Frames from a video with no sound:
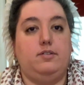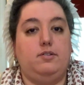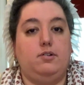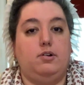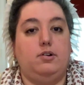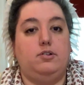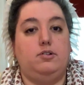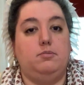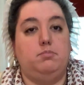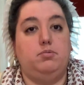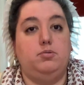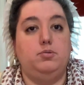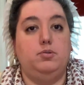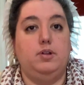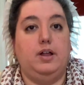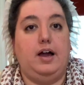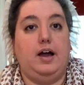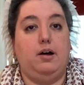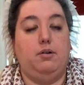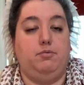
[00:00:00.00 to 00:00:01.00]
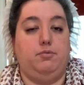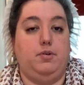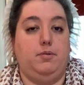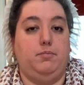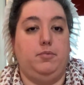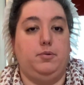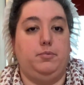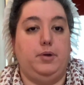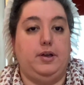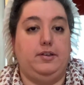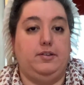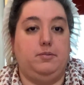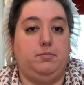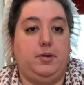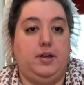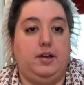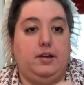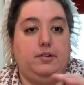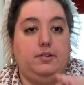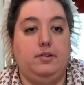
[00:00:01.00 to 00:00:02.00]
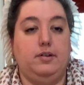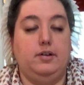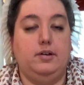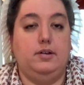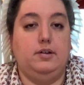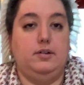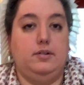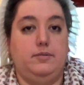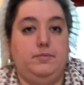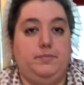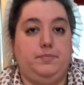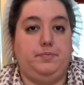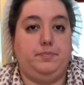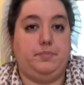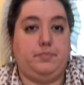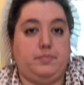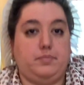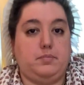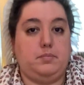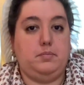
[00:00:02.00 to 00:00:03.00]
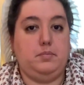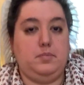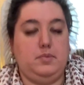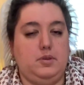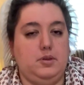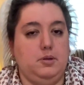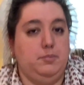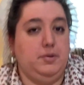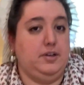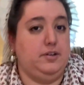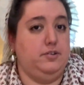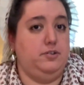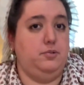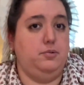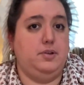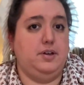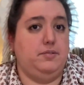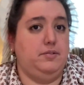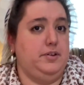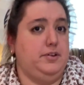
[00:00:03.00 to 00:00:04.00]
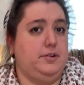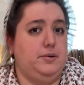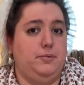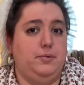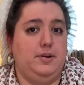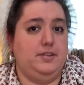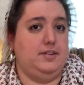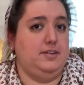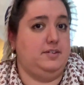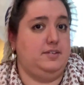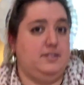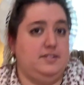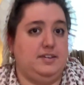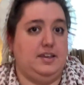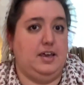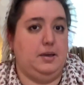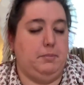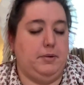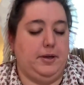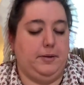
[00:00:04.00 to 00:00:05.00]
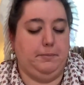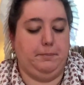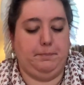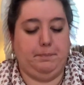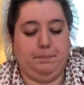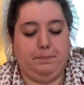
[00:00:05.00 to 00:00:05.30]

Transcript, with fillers: start to pull out from the waistband because you definitely don't want this escaping.